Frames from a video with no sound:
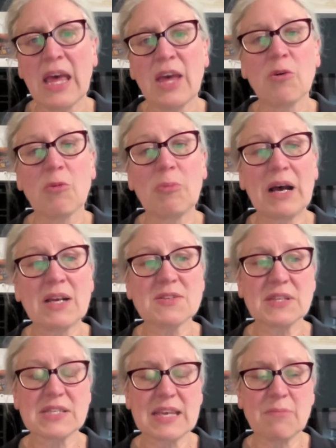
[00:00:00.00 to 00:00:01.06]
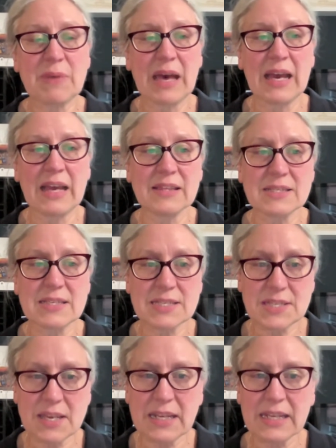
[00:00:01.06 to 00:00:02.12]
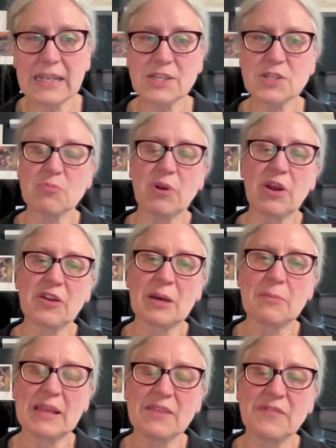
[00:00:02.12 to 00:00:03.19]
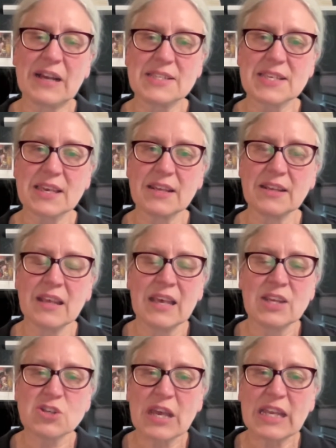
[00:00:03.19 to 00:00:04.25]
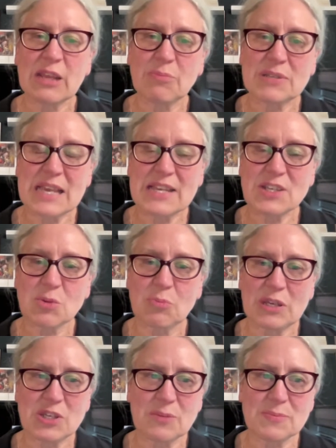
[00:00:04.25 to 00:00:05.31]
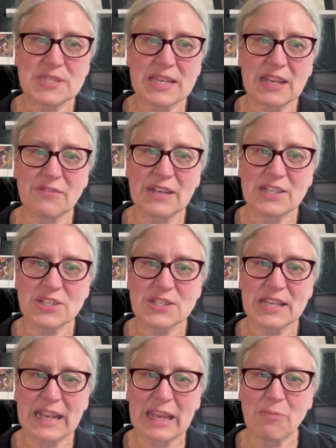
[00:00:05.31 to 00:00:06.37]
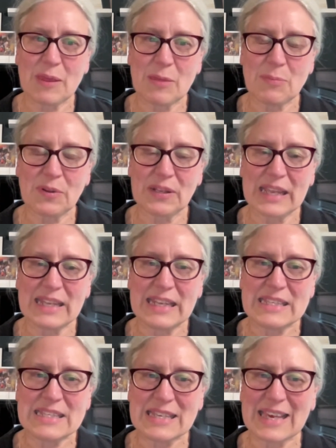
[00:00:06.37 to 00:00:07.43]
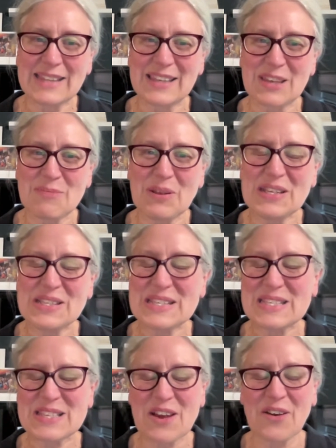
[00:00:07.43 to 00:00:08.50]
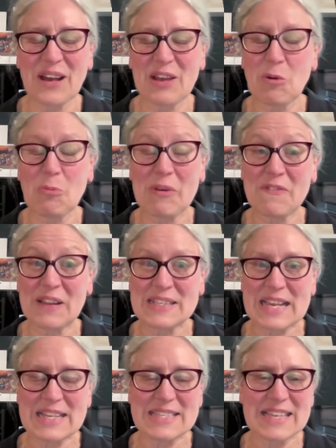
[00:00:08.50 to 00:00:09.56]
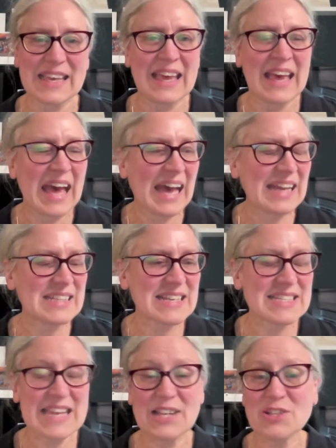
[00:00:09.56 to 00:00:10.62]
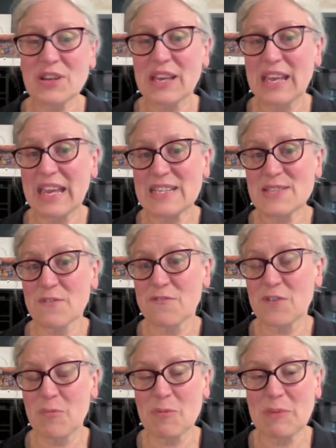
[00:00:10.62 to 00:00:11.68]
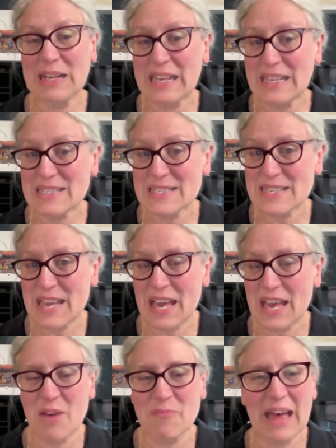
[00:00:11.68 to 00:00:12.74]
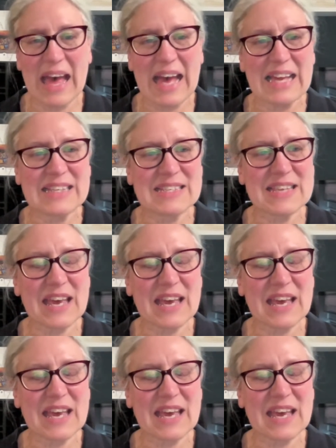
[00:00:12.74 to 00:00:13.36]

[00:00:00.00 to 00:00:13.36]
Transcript: who are part of the team behind the Discerning Leadership Programme in the Vatican, training potential bishops, senior religious and lay people in leading Catholic communities. So it will be fantastic. And Sandra is from the Middle East, and